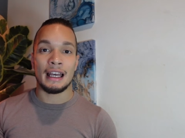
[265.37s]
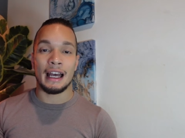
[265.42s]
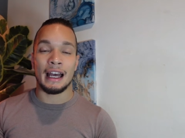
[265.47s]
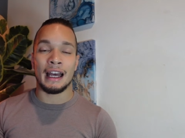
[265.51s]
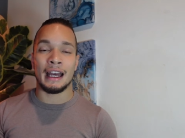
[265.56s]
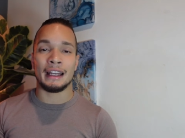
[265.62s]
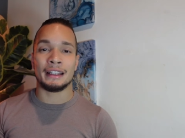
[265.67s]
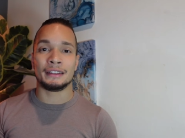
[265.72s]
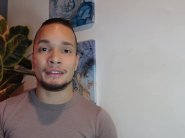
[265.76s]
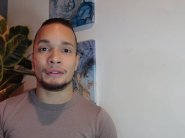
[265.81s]

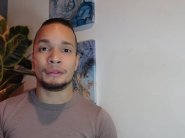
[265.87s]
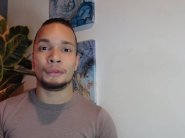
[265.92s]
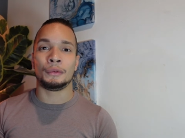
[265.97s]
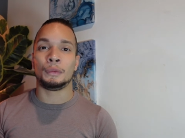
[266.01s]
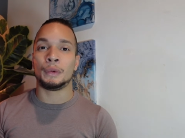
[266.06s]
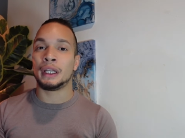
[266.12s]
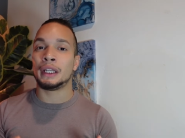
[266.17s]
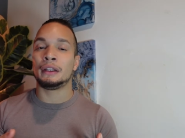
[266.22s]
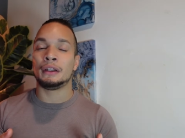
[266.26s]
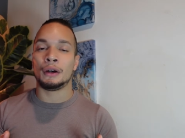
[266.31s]
And
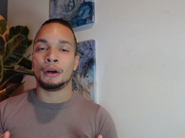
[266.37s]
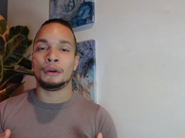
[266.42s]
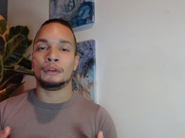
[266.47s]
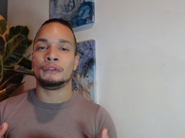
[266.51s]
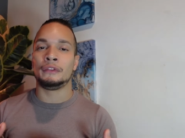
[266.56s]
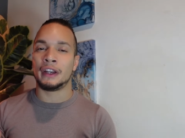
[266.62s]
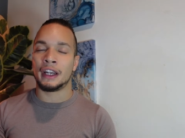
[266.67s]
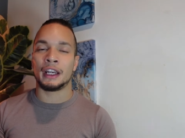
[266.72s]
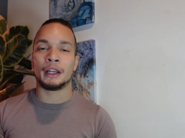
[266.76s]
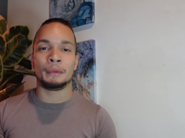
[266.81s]
we know
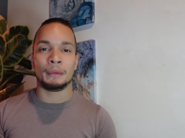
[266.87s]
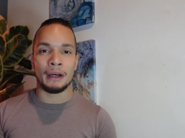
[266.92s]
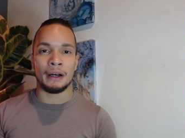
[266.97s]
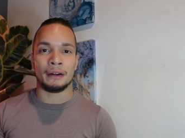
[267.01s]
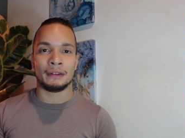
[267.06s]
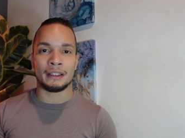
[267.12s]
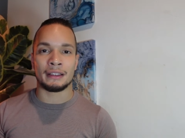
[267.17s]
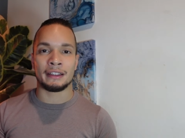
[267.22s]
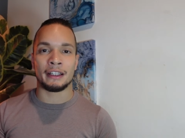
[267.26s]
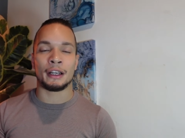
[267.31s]
very
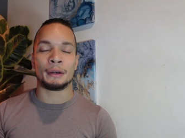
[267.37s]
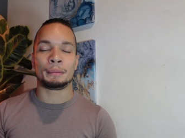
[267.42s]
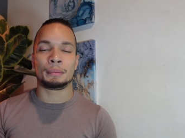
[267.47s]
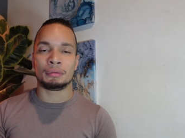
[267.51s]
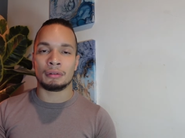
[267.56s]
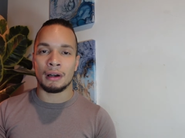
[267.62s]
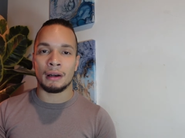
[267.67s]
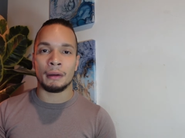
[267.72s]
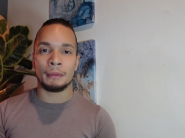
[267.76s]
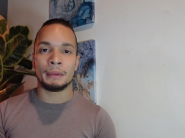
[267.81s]
well that they are
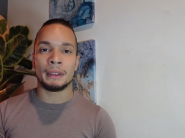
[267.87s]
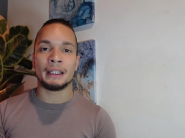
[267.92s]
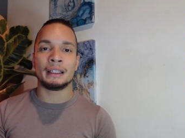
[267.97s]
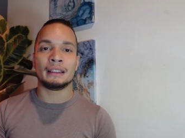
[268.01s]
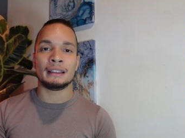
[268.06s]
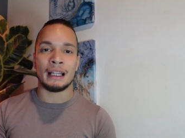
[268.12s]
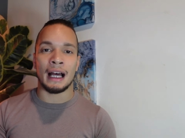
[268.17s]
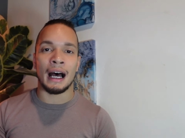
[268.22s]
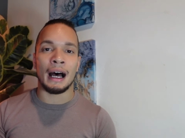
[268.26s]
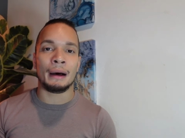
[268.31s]
probably
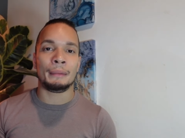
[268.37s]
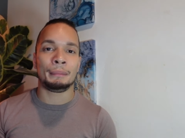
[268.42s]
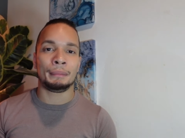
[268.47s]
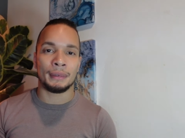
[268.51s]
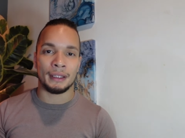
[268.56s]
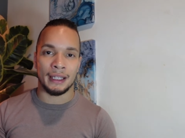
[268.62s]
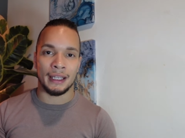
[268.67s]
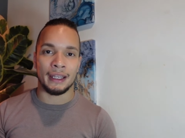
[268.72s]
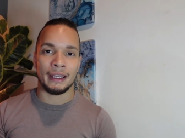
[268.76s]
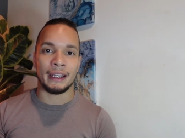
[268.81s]
not
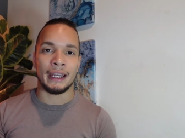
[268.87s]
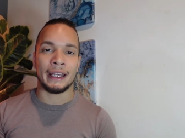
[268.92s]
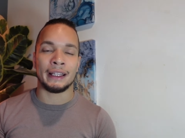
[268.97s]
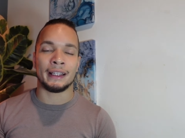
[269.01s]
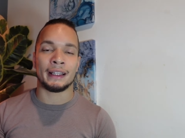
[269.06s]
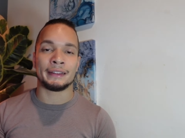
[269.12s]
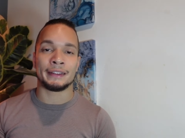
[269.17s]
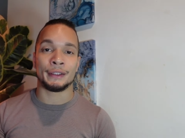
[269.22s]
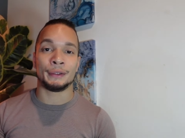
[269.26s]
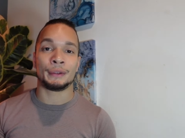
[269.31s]
playing a
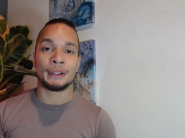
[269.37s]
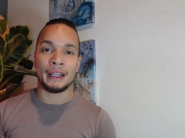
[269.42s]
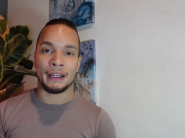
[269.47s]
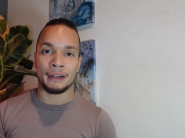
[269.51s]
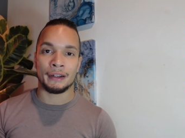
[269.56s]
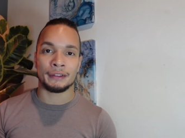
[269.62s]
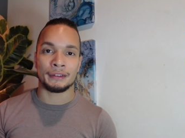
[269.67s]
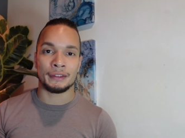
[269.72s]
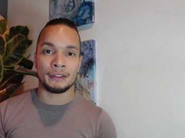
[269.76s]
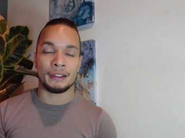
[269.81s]
Latino
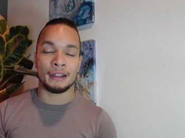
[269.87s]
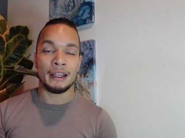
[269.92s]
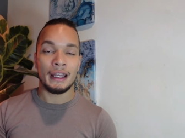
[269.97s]
character.